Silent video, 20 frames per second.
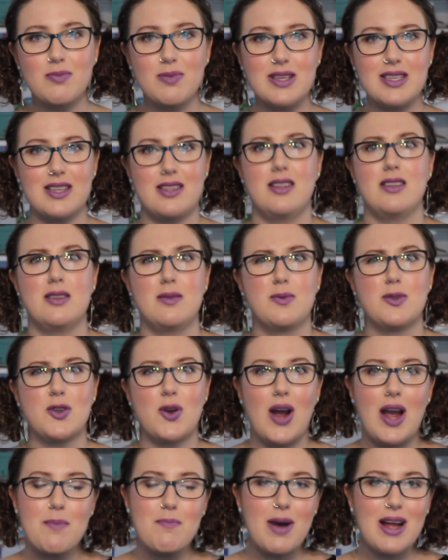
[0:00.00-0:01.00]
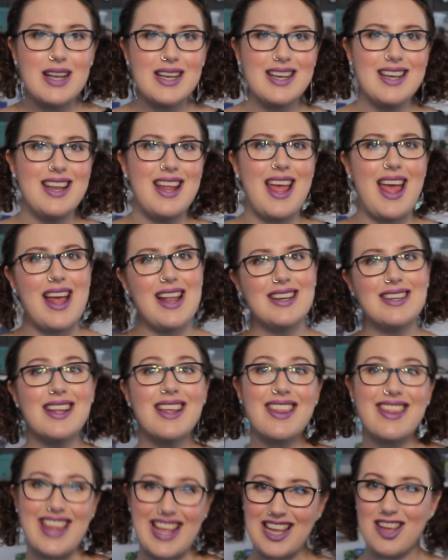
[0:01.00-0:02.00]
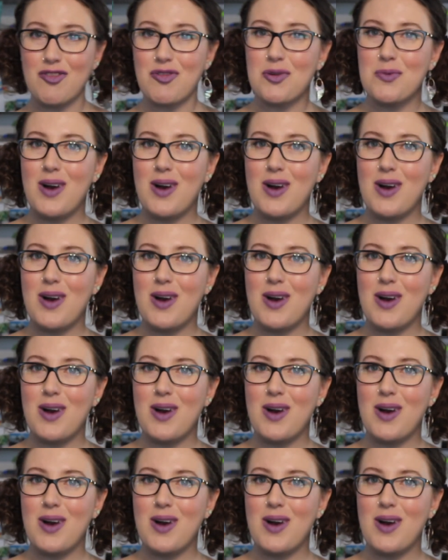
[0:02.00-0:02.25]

please hit the subscribe button, and thank you for